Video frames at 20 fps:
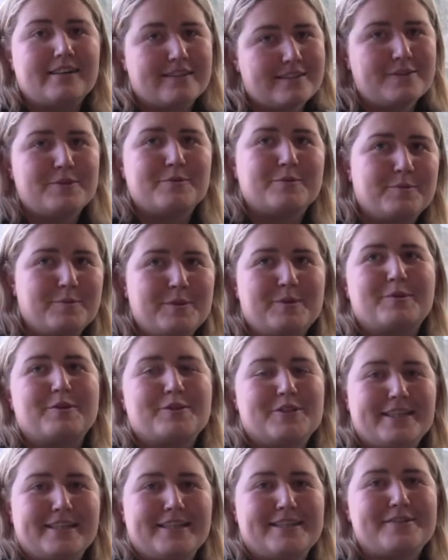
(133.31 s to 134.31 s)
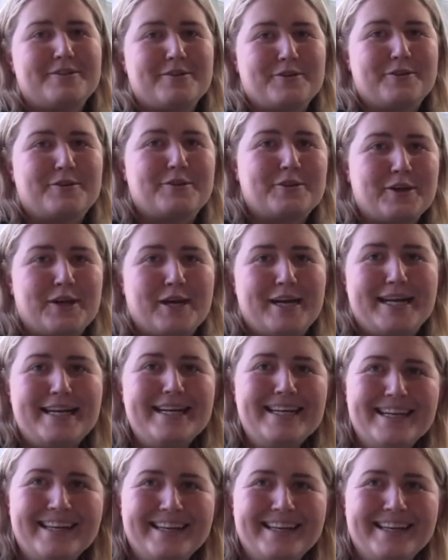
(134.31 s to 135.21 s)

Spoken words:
because you will be watching this on a screen.